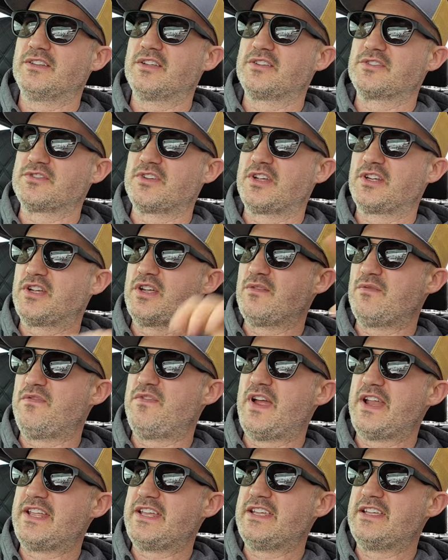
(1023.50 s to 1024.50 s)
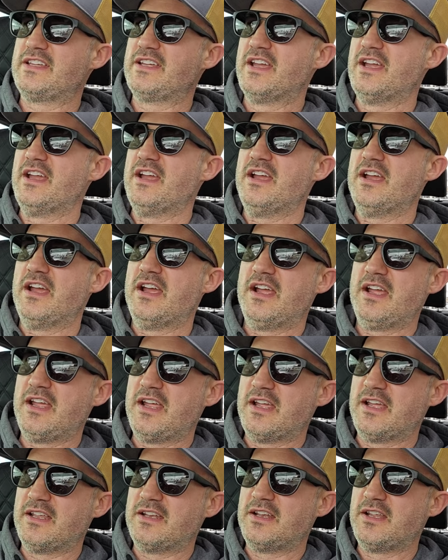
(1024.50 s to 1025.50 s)
and there's like confetti,
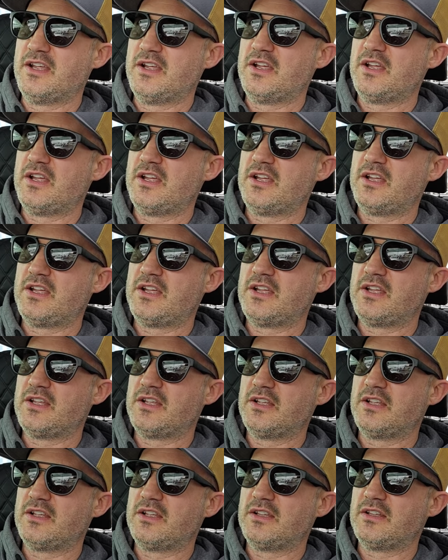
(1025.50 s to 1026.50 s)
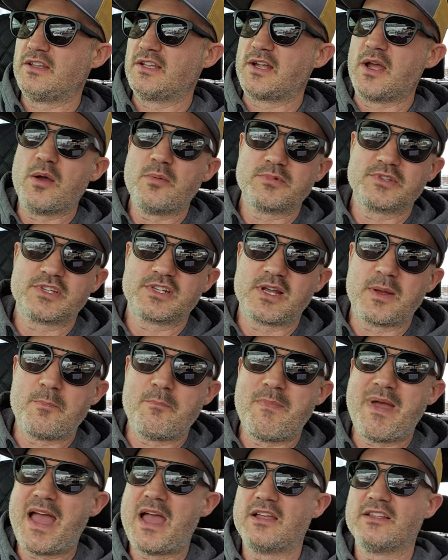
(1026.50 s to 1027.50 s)
and like almost like
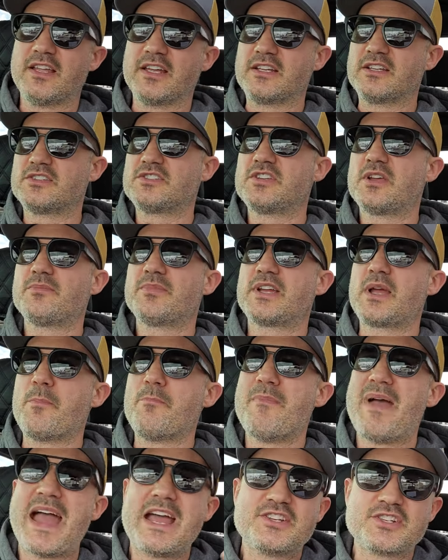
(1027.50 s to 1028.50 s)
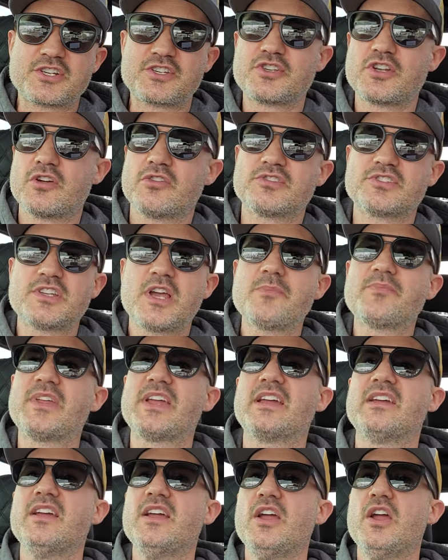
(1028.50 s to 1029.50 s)
a like something a magic show,
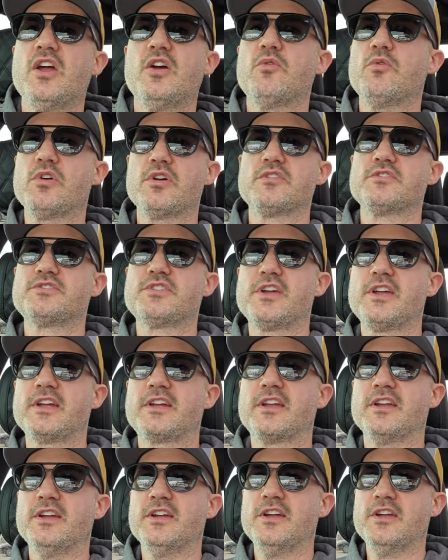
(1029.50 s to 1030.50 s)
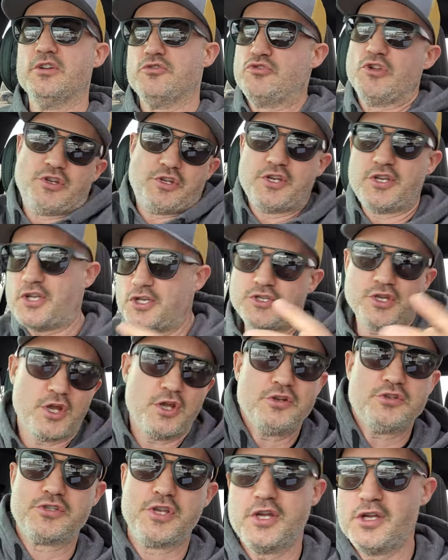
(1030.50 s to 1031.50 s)
something where it was like da,
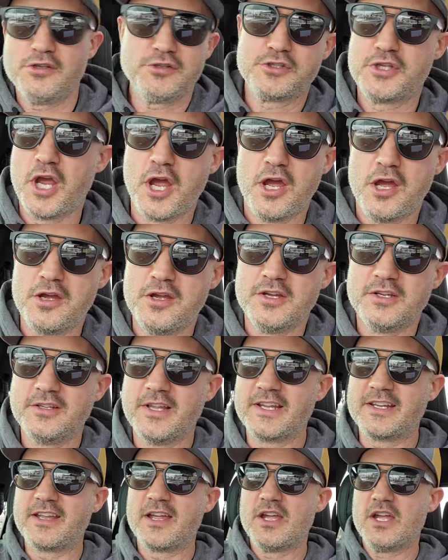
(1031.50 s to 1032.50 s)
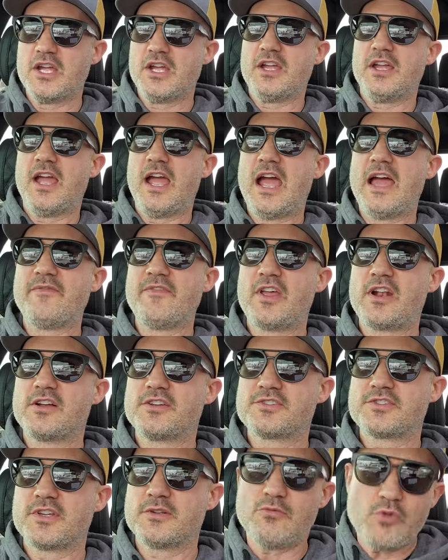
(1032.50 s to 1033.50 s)
da, da, like, and then all
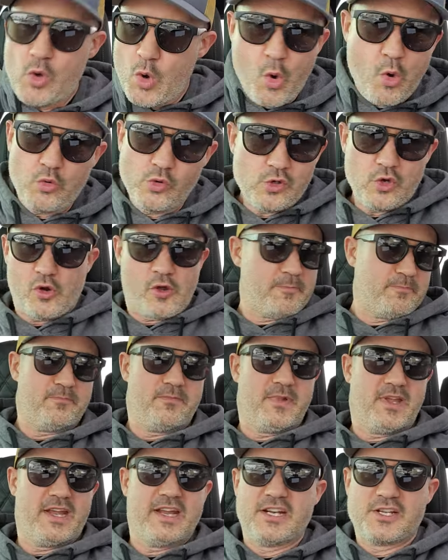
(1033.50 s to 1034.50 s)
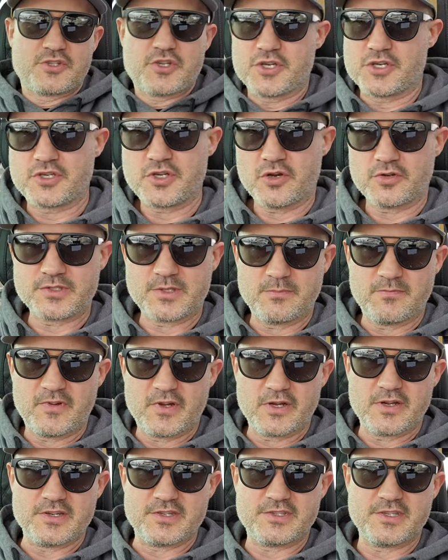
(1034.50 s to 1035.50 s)
of a sudden, and it just shows him
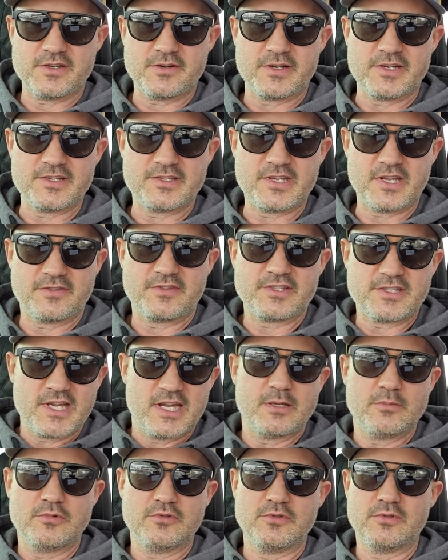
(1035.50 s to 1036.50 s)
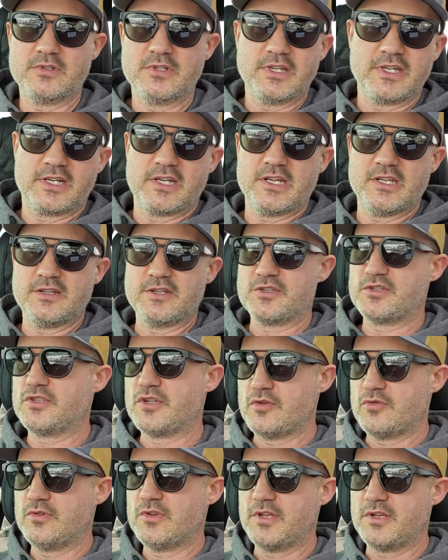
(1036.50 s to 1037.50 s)
very serious at the table, like in a
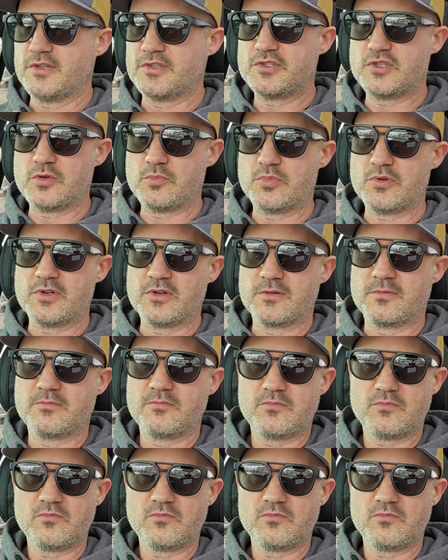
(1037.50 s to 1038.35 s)
suit and super